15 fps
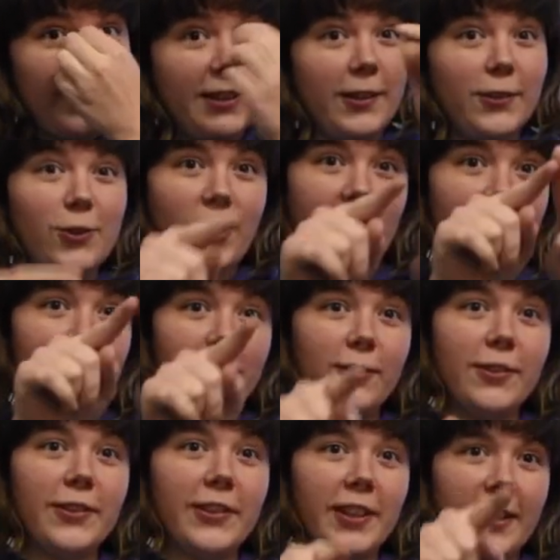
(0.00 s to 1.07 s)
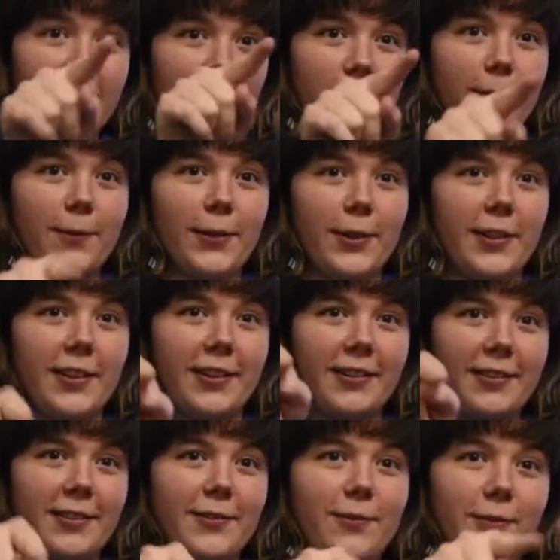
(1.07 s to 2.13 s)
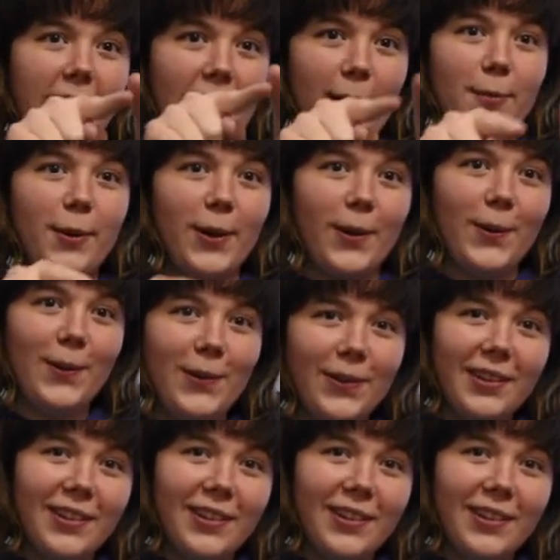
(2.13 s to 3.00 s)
had little triangles cut out of her lab coat.